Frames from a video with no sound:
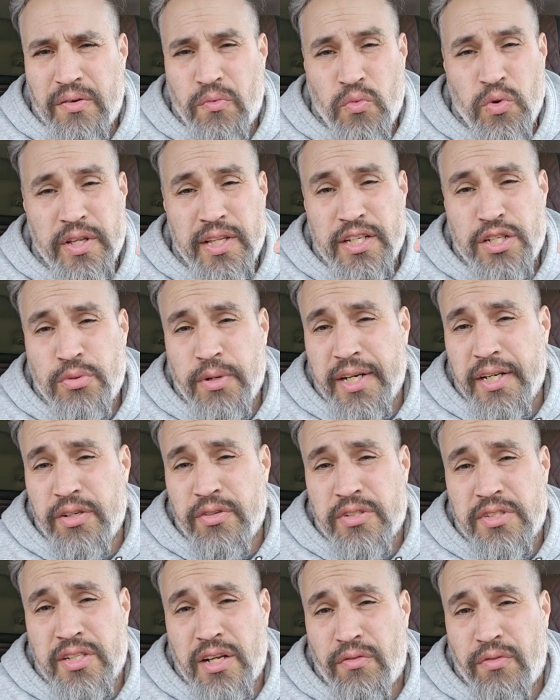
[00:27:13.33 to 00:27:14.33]
Really trigger
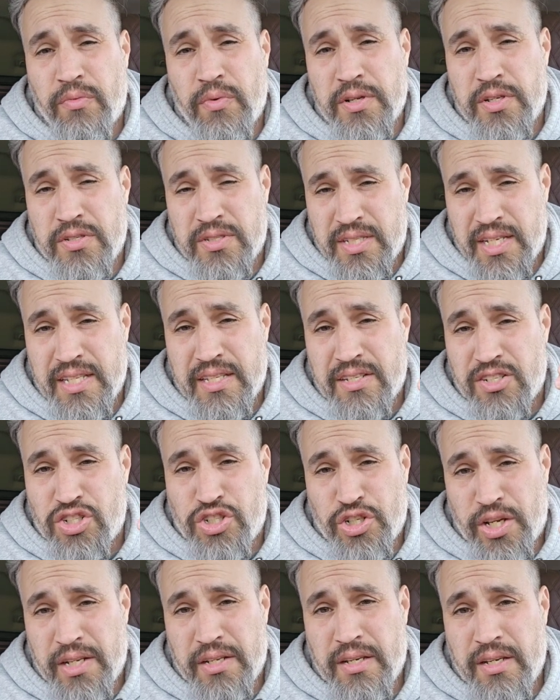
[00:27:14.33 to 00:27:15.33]
yourself when you say this
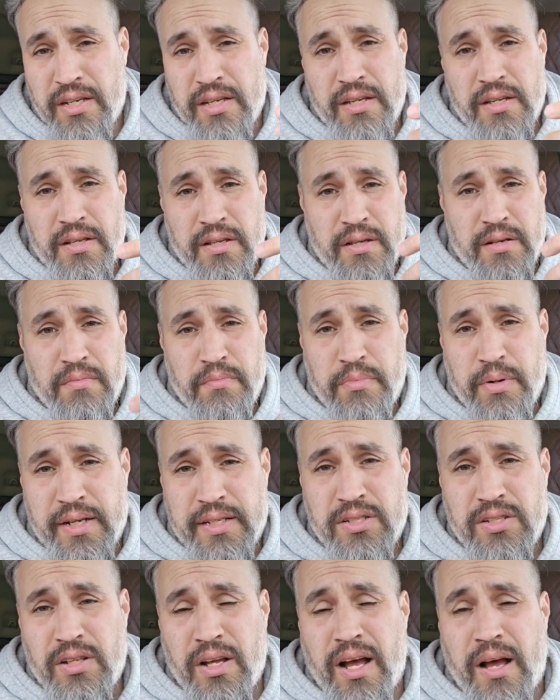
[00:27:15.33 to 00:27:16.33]
shit. Press
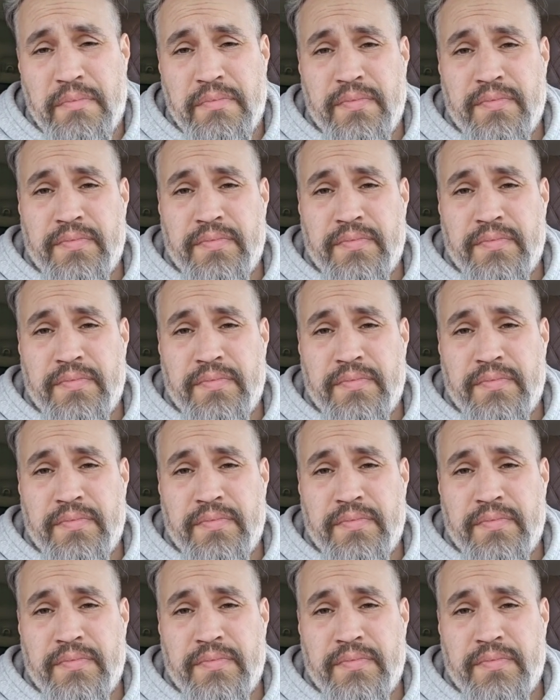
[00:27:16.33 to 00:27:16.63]
stop.